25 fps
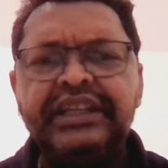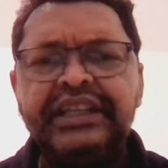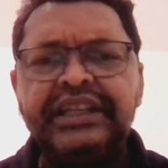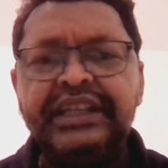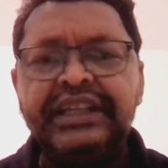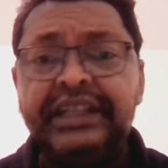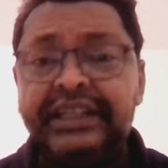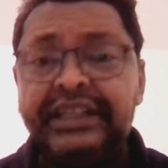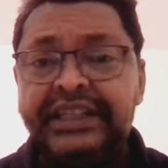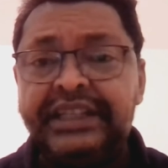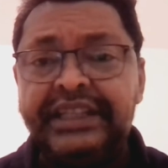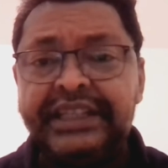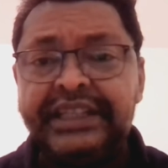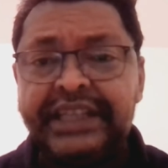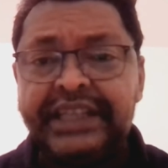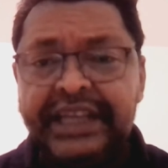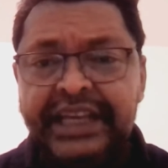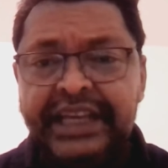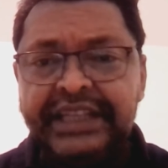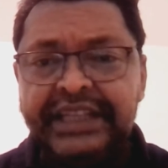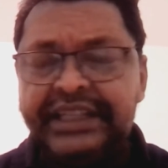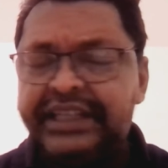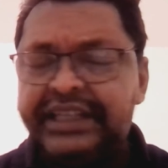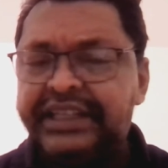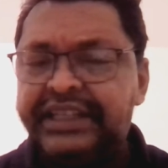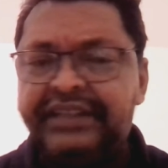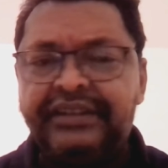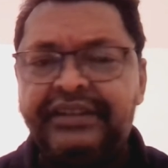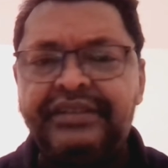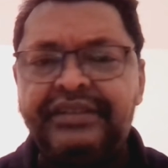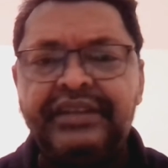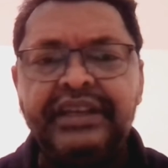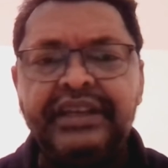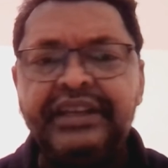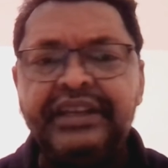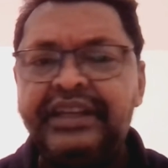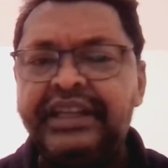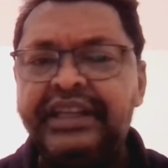in this
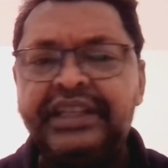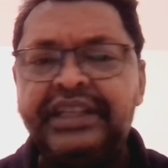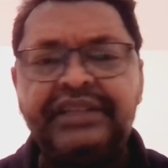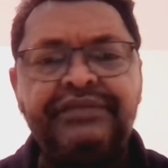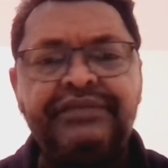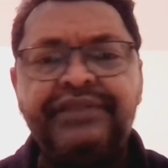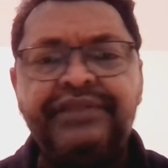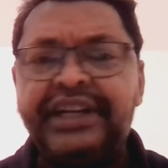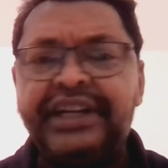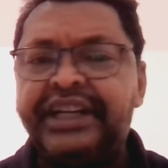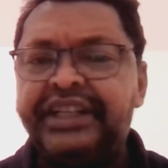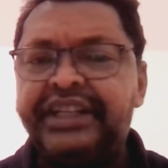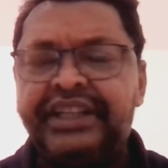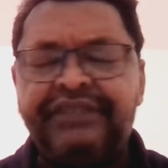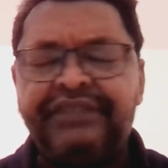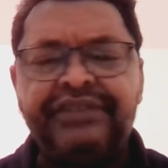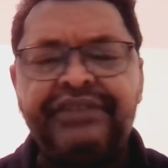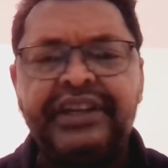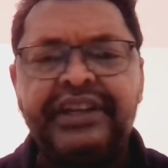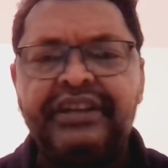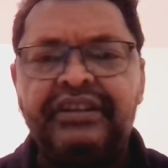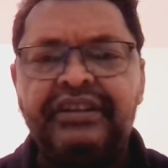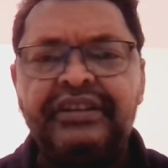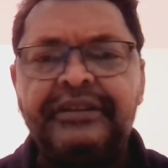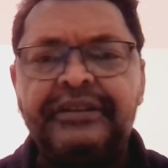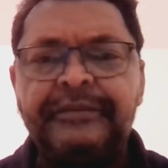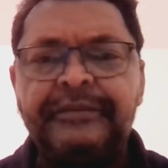case, it's very difficult.